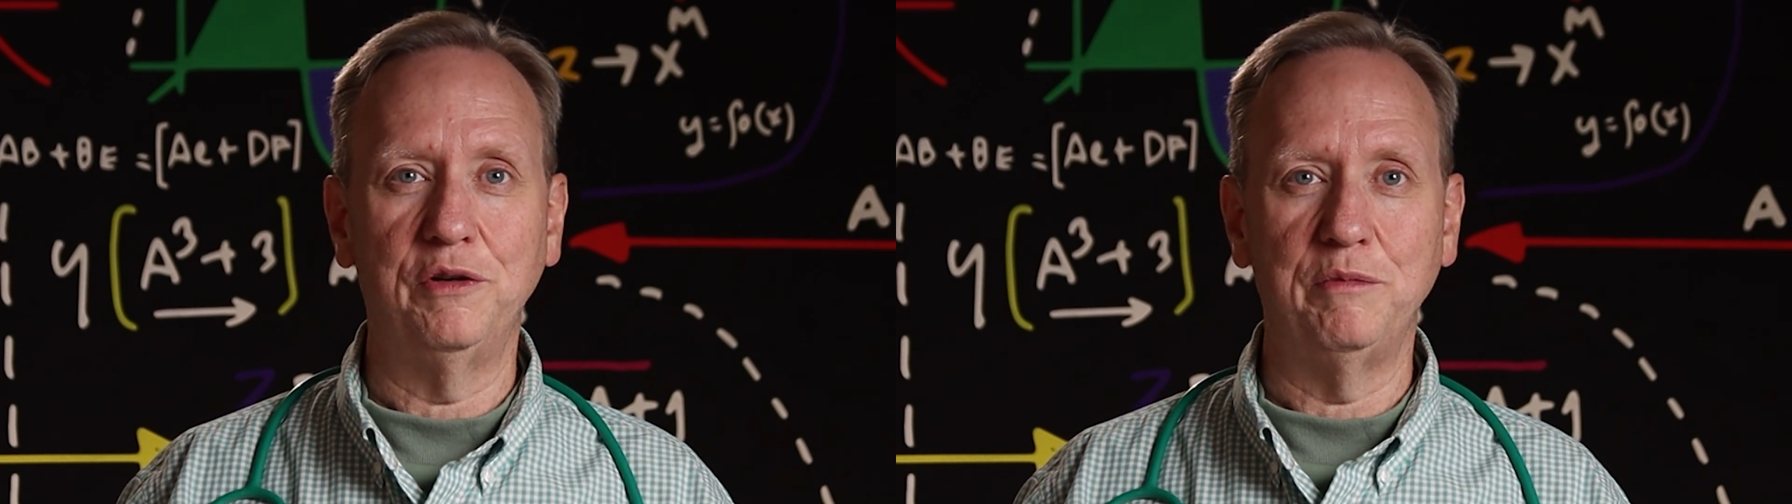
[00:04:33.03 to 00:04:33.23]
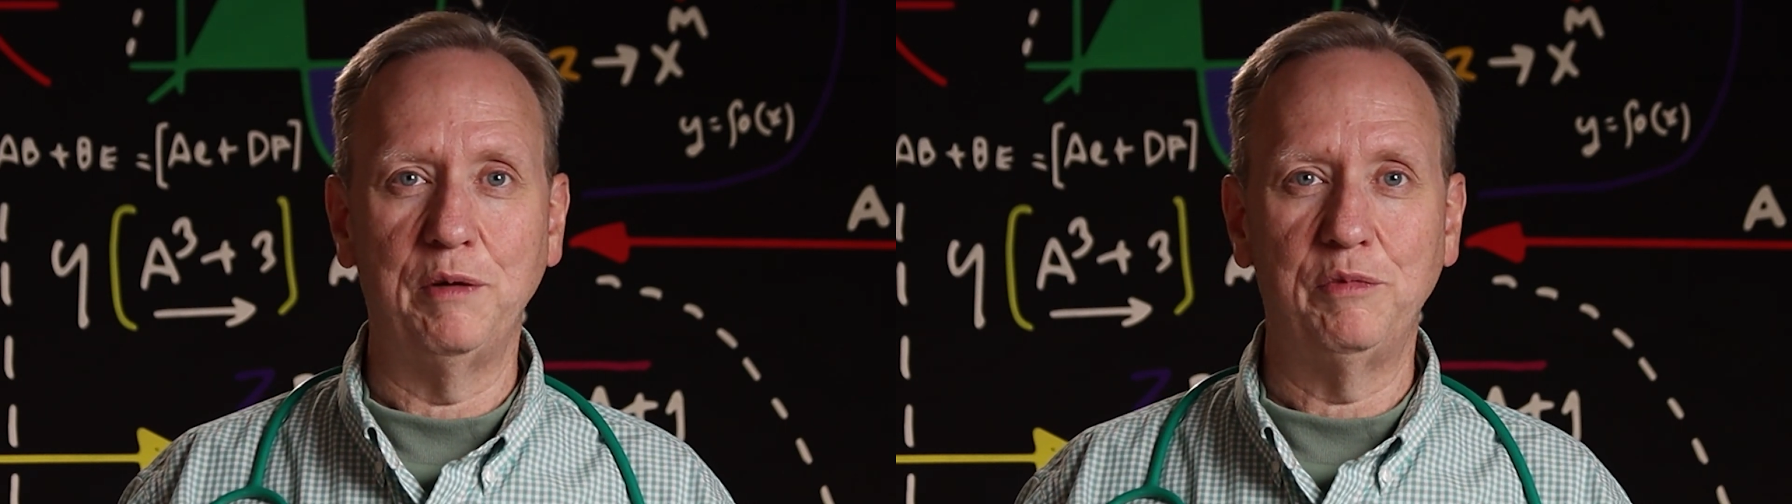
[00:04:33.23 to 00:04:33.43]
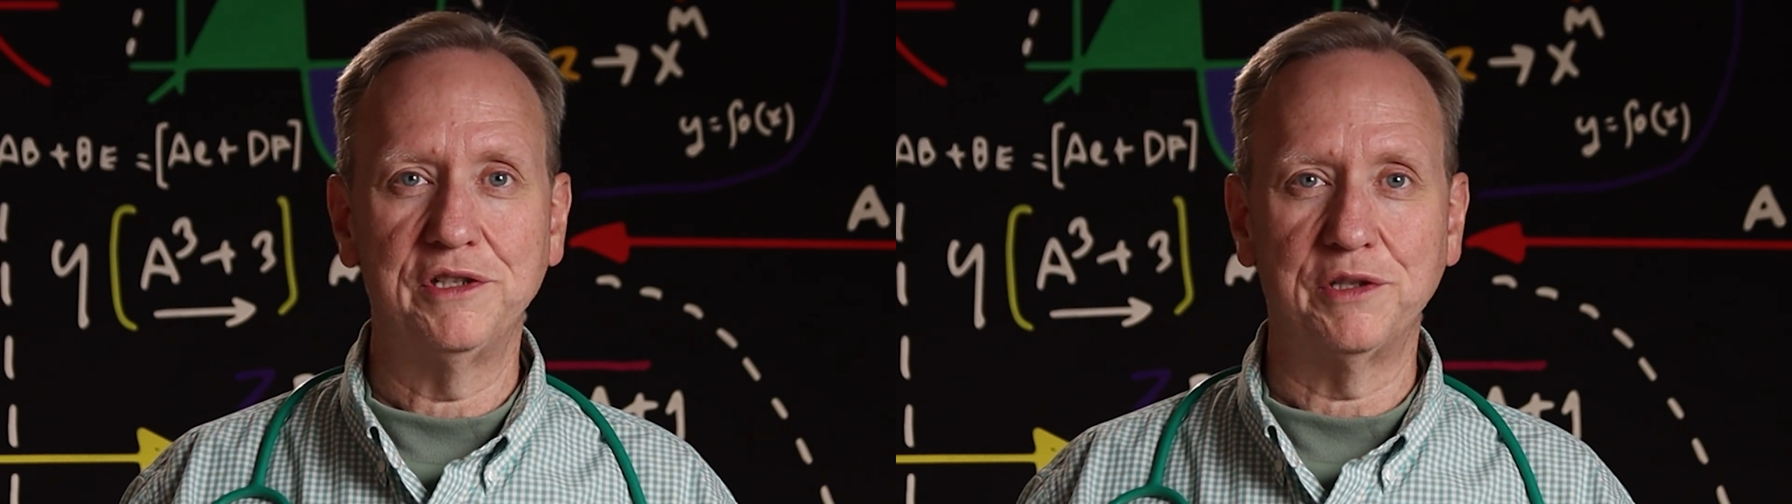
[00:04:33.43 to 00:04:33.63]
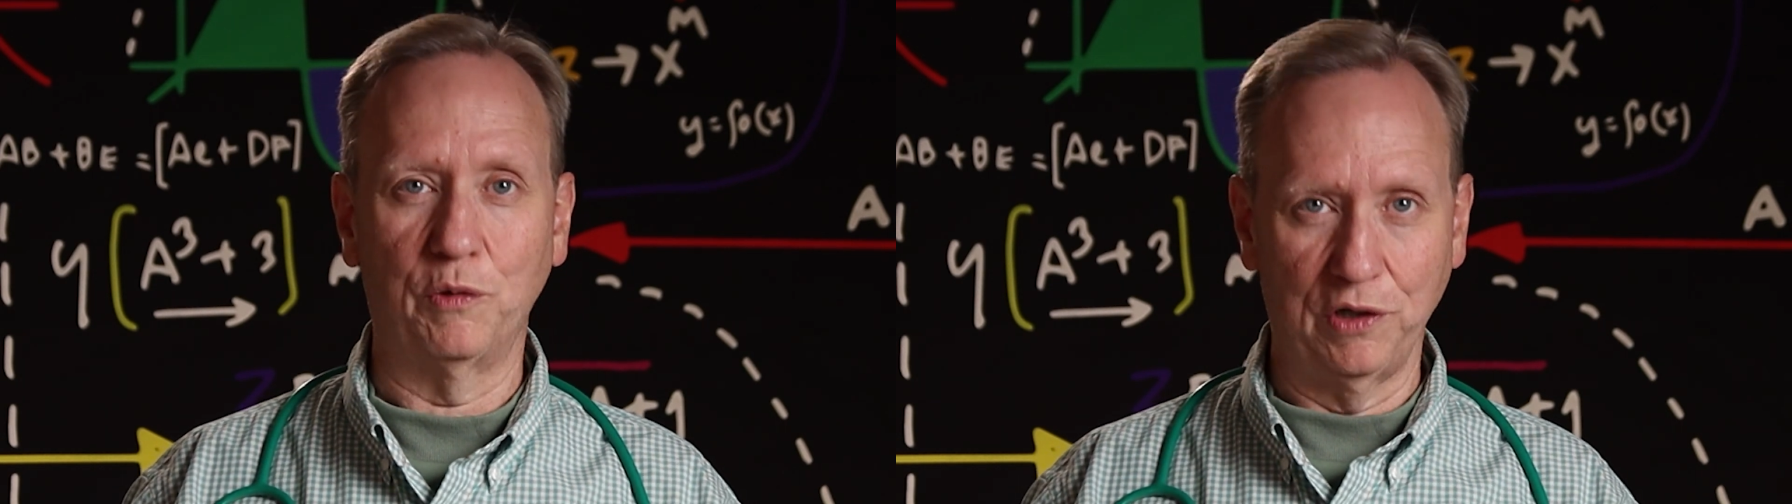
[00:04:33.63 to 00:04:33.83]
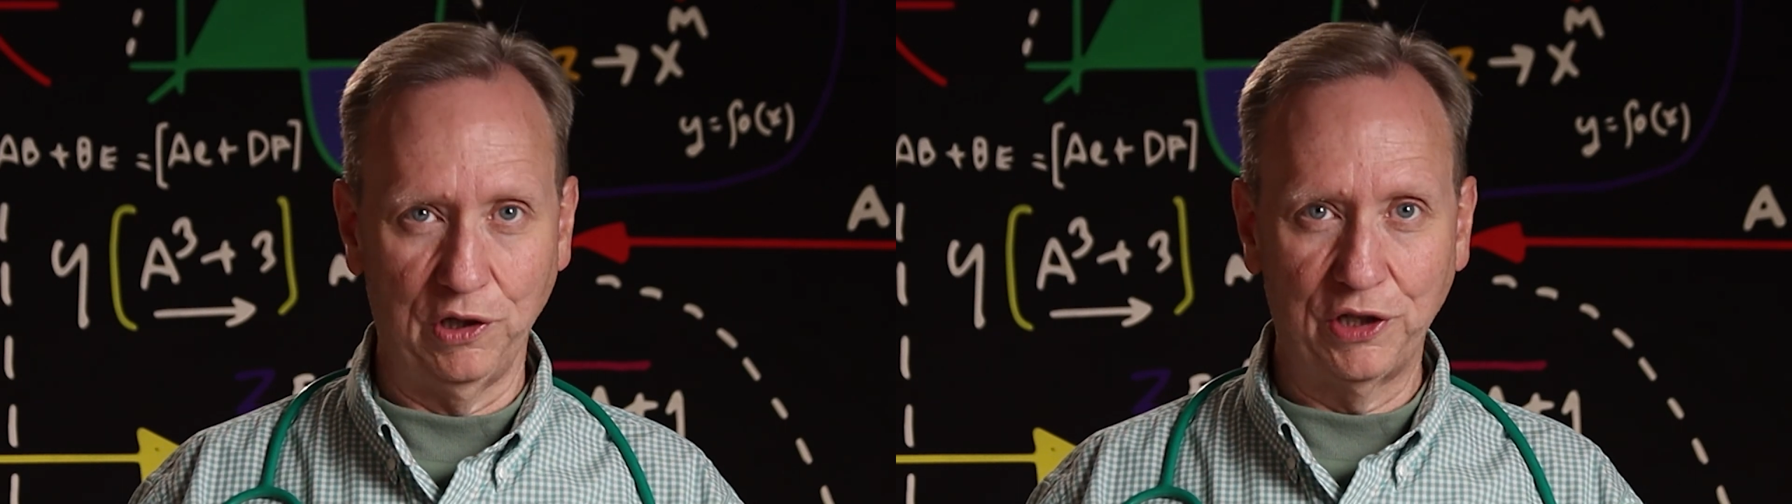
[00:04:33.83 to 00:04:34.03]
remember is that
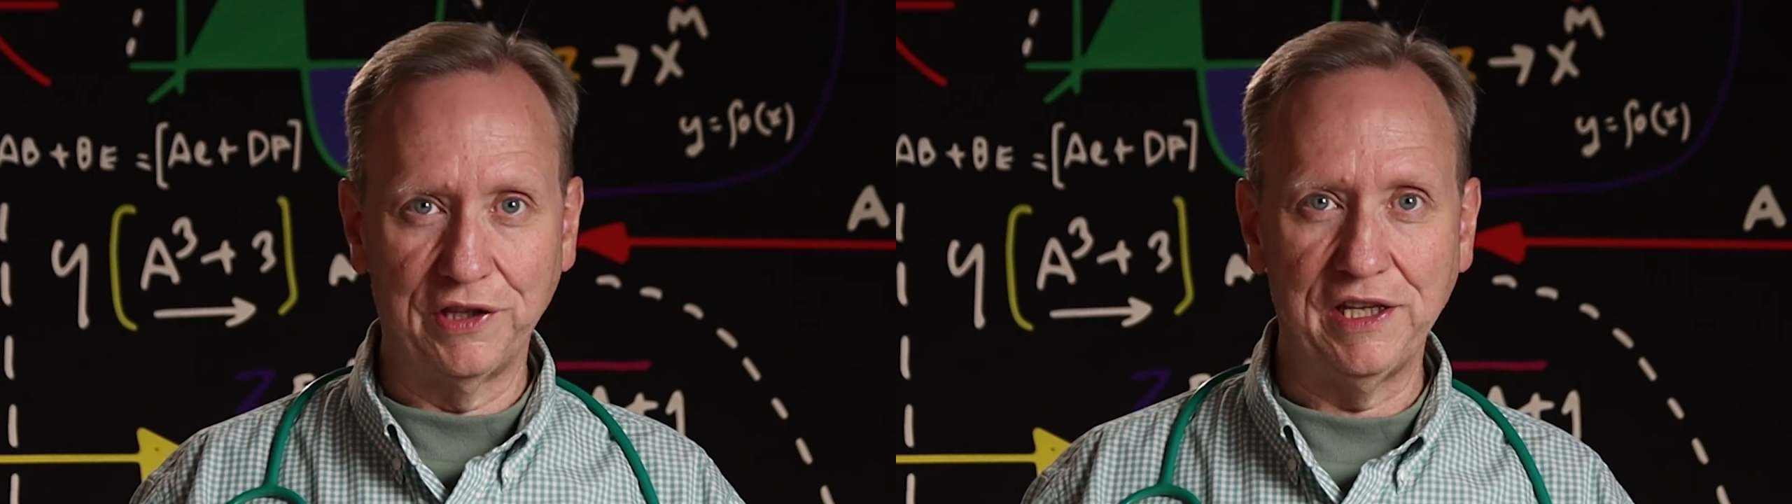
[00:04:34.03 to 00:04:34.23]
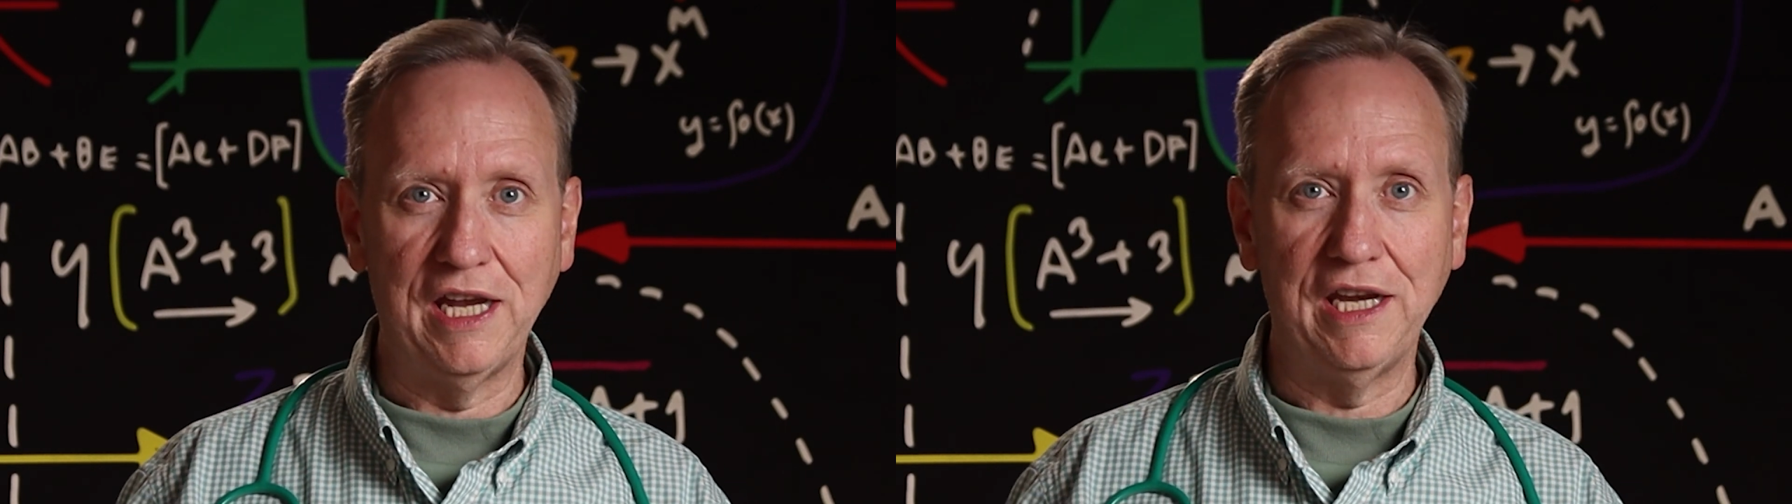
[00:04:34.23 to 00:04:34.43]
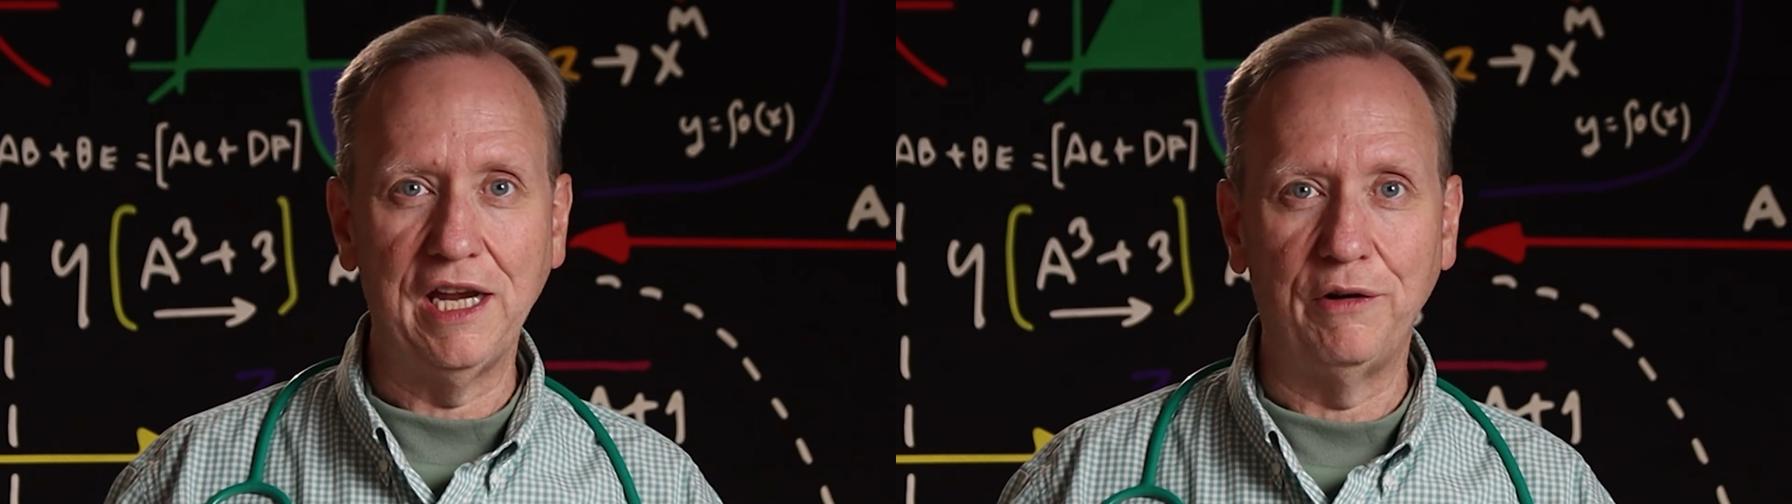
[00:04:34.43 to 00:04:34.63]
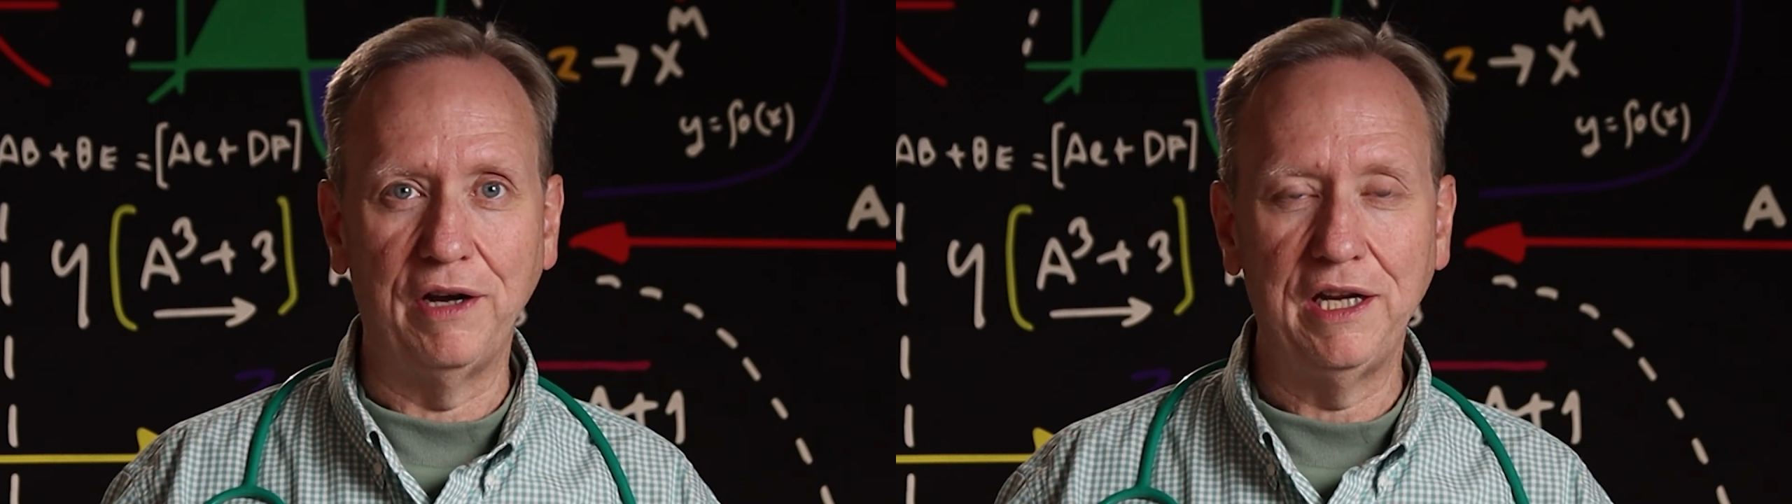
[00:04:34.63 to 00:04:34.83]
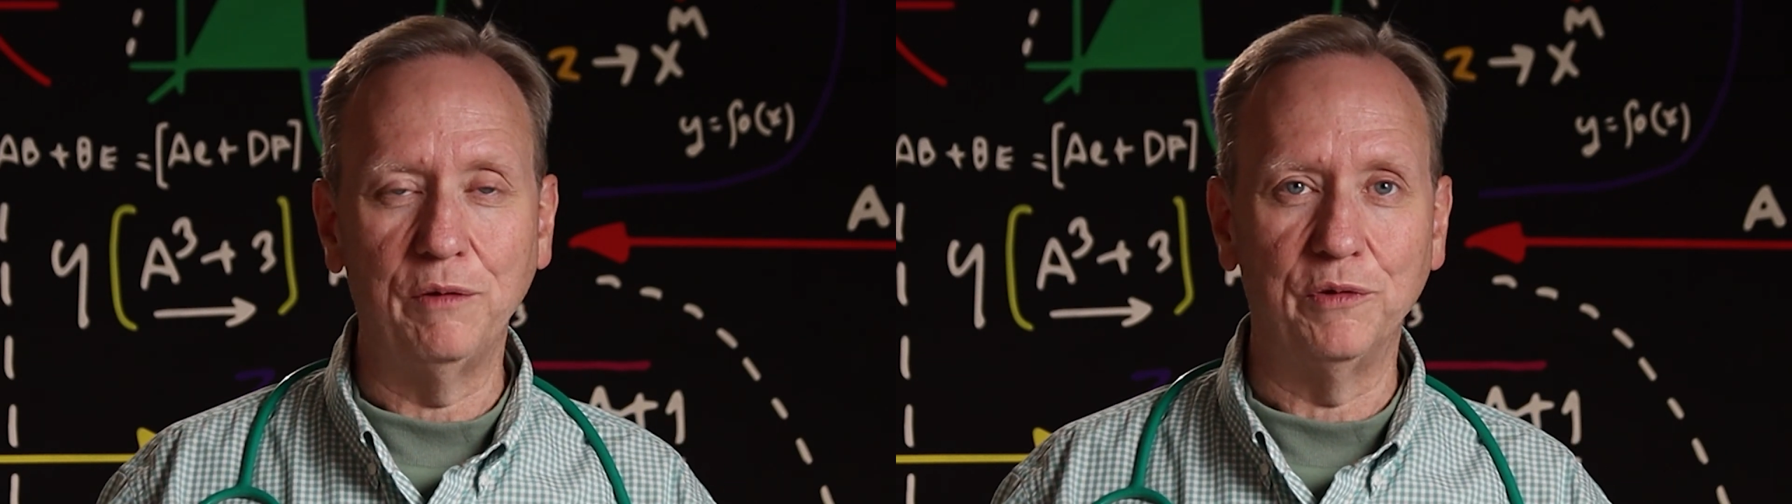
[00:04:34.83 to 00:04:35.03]
we're going to look at the A to A gradient.